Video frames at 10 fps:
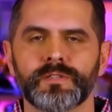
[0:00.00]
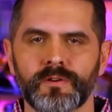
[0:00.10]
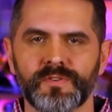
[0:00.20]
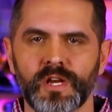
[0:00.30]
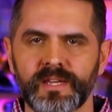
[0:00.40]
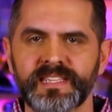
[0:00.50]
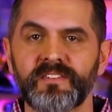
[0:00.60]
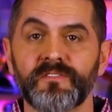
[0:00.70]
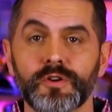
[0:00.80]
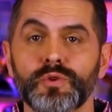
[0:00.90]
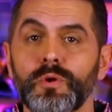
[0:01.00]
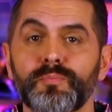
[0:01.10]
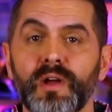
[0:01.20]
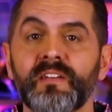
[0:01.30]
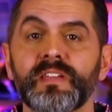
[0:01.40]
Surfshark is a virtual
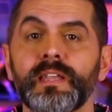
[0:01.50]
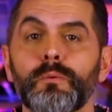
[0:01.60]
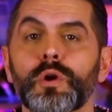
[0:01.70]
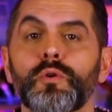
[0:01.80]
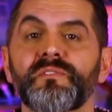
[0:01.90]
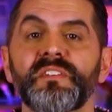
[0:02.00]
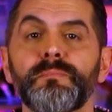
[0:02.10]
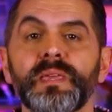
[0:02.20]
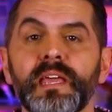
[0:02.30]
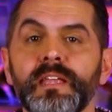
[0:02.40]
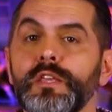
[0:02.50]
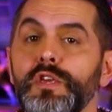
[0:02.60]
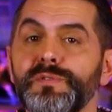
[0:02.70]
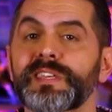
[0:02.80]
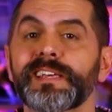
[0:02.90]
private network, or VPN.
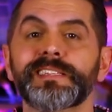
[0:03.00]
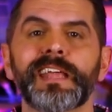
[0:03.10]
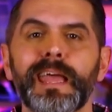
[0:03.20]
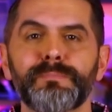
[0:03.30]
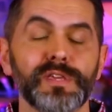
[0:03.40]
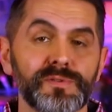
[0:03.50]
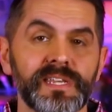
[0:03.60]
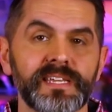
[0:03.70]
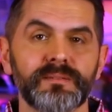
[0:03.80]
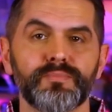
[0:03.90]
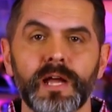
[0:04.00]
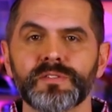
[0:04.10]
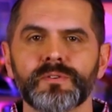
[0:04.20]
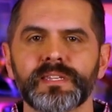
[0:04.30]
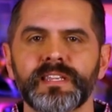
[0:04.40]
Use it as an app, use it as a
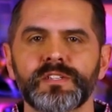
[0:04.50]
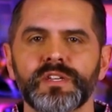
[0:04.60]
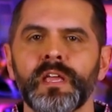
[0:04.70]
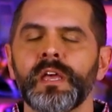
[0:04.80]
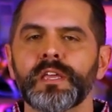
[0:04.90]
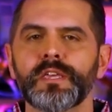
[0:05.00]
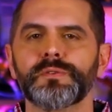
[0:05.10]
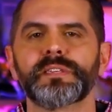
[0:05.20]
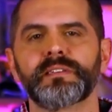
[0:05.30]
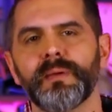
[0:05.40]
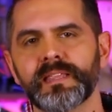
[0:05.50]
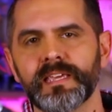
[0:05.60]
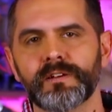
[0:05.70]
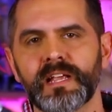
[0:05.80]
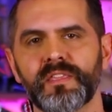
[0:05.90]
browser extension, use it to make
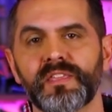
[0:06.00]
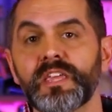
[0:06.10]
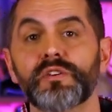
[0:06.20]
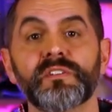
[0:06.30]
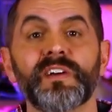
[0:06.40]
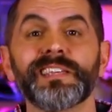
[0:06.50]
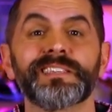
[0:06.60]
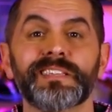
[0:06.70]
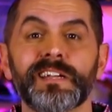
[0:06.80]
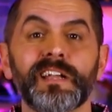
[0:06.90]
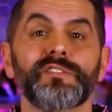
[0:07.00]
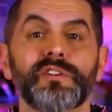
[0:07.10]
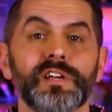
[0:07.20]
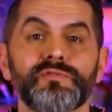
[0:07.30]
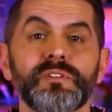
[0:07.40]
the internet think your device is in another
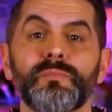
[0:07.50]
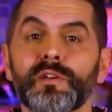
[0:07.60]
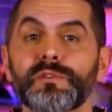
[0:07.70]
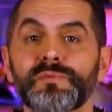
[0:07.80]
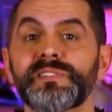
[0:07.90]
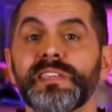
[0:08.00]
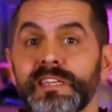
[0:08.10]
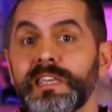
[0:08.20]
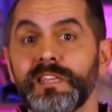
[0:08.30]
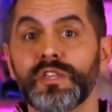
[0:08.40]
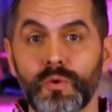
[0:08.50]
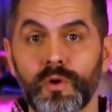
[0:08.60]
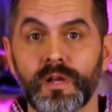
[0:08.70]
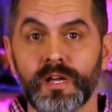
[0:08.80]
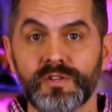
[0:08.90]
country while you sit in
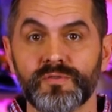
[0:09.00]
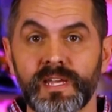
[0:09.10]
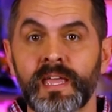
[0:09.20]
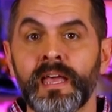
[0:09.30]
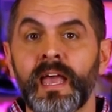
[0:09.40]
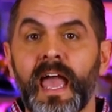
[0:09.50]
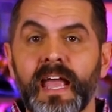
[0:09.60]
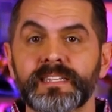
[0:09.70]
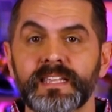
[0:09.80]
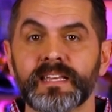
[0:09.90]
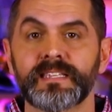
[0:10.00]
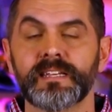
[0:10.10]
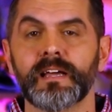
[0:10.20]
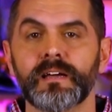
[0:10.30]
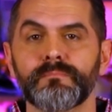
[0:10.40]
your country. Access
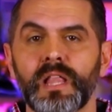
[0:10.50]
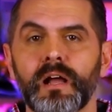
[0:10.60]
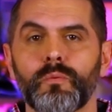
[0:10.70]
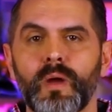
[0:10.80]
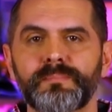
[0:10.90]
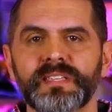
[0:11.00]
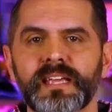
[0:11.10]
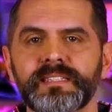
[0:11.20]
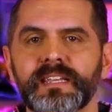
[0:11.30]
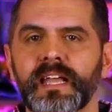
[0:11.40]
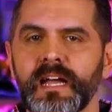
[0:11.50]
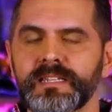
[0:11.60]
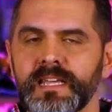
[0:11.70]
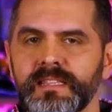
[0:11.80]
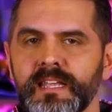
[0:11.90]
and unblock websites and
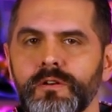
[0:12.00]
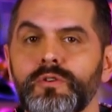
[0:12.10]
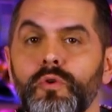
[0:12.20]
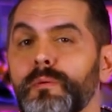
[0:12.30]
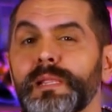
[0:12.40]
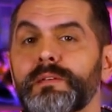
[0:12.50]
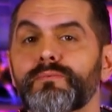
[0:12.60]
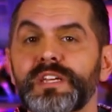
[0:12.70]
content that are normally